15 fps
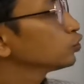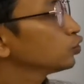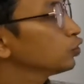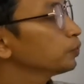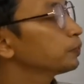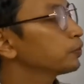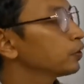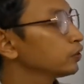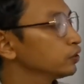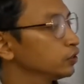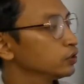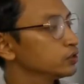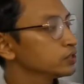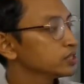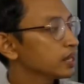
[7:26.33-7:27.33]
to
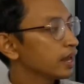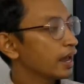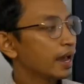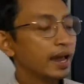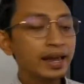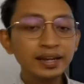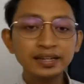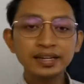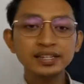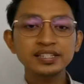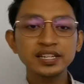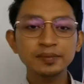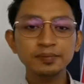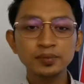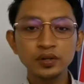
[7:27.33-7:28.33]
produce and
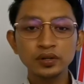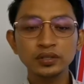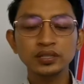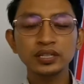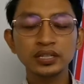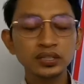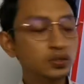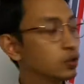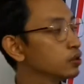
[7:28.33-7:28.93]
distribute the